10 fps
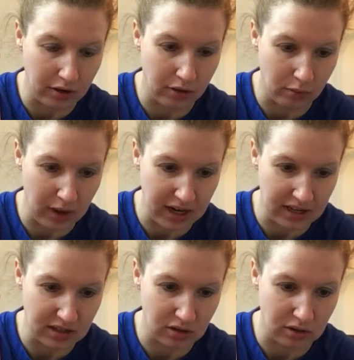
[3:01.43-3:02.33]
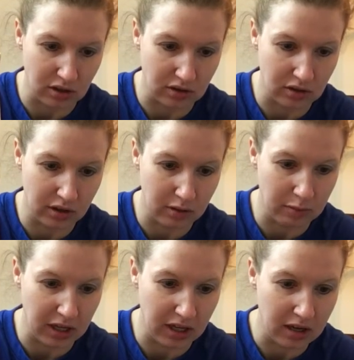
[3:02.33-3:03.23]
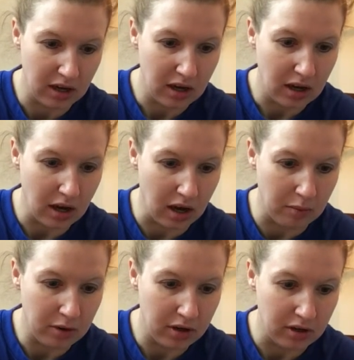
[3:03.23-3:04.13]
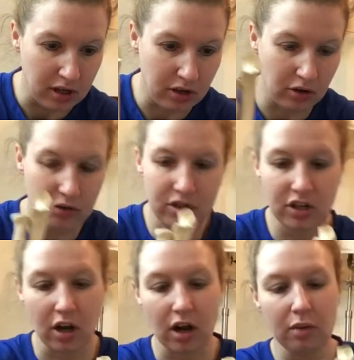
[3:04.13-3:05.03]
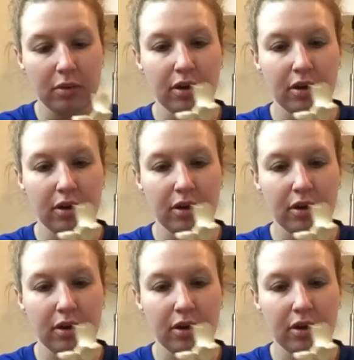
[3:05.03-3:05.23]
the radius. So it's also going to be up near the top.